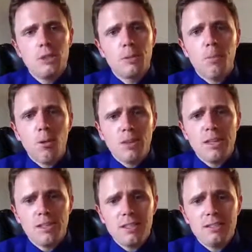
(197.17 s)
support
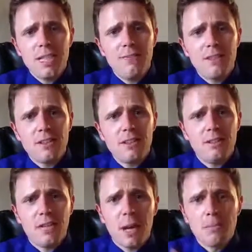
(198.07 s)
this and see if
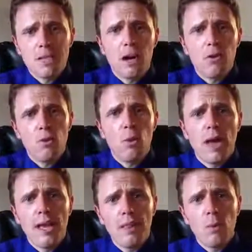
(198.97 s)
this comes out the
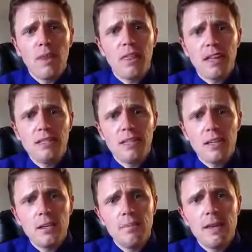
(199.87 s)
way that we think it
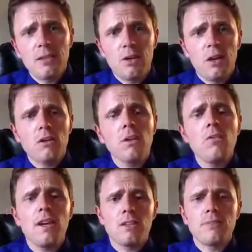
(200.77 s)
did based on our
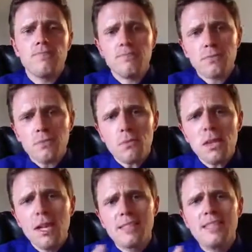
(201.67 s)
surveys.
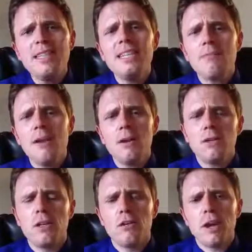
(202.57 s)
Denise
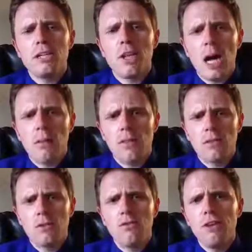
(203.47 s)
Minger did a great job on
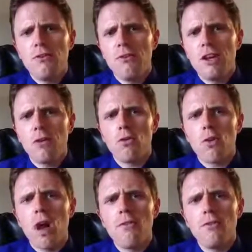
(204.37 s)
this, so feel free and go to
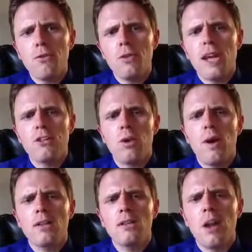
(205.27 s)

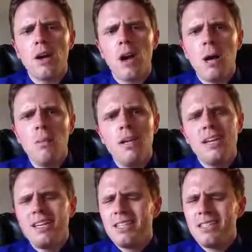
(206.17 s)
rawfoodsos.com.
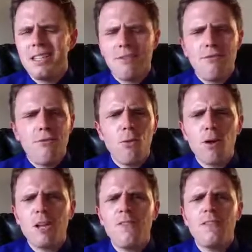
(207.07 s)
She did
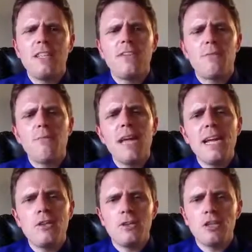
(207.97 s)
40 or 50 different
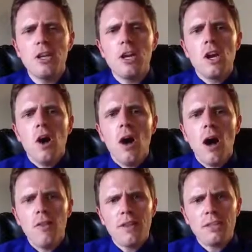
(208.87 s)
pages
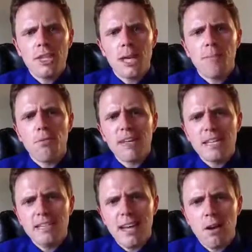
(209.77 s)
on this, kind of
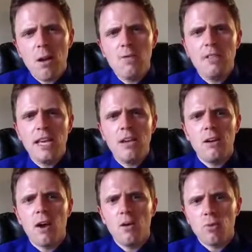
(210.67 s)
breaking down all the data
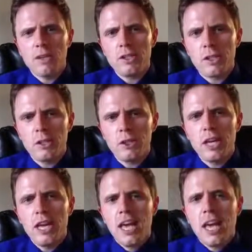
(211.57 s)
and all the research,
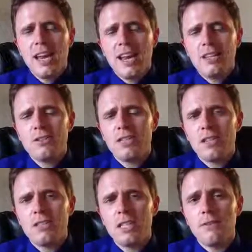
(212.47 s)
and it actually
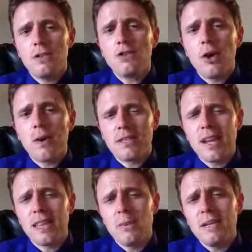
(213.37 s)
doesn't even show
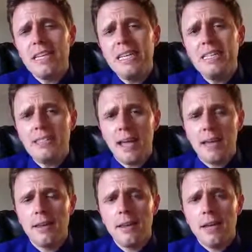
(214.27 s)
exactly what he
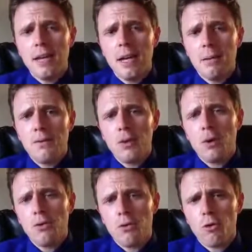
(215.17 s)
said. If you
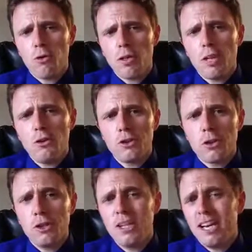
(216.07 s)
go through her
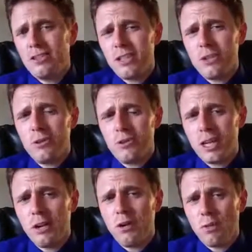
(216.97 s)
literature, she actually shows
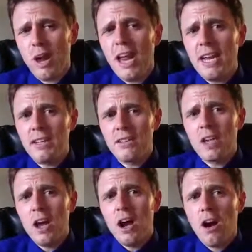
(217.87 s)
that grains
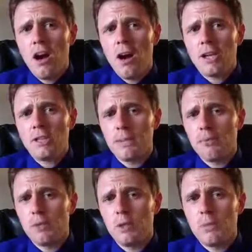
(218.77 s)
are actually
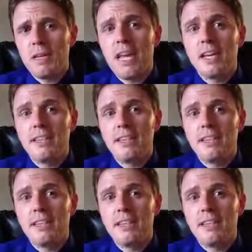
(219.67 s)
proven to be